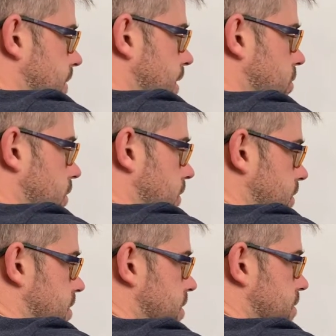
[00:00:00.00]

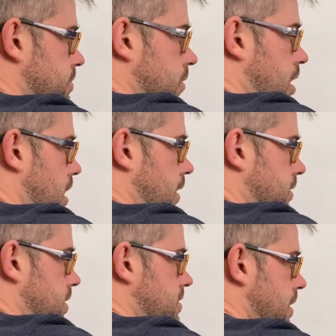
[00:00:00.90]
equals log
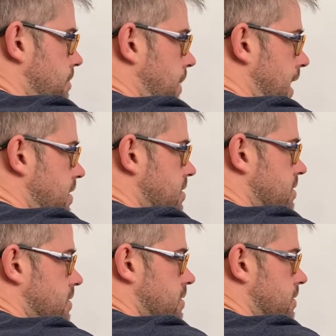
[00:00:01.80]
to some
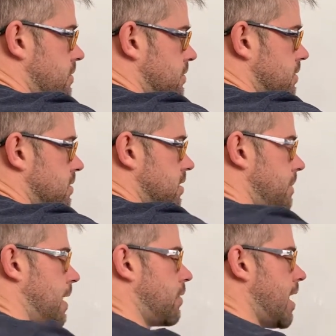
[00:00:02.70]
base to the
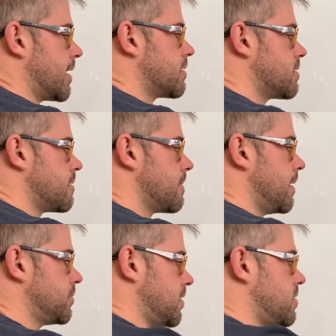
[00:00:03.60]
power x.
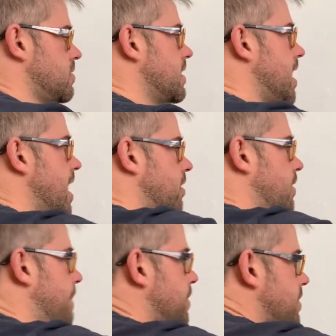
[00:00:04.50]
I'm just using a to
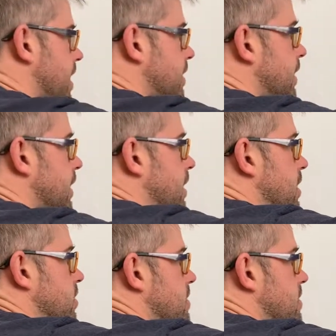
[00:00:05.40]
represent just